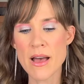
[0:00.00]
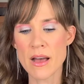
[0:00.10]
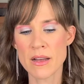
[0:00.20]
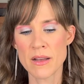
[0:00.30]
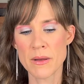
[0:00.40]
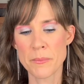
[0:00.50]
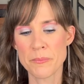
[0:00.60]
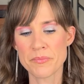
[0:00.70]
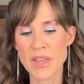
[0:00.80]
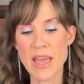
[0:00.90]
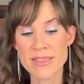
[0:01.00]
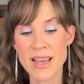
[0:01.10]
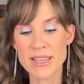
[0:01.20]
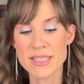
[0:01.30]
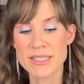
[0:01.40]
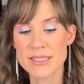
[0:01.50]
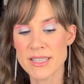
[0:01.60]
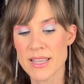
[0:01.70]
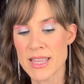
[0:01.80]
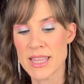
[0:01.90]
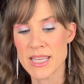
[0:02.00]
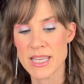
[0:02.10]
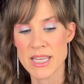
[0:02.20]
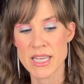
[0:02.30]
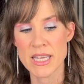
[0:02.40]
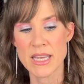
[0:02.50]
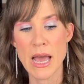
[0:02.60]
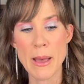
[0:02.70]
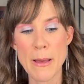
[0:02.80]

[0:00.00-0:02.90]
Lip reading: And that is the